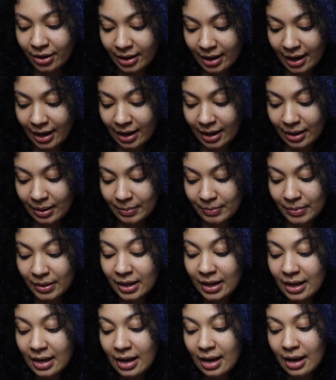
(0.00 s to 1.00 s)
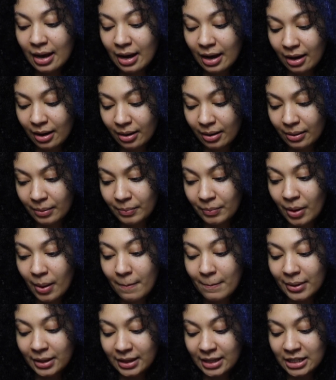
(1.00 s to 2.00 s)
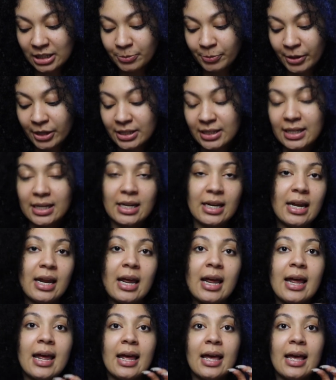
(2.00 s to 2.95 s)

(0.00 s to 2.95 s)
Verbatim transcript: name um, but this person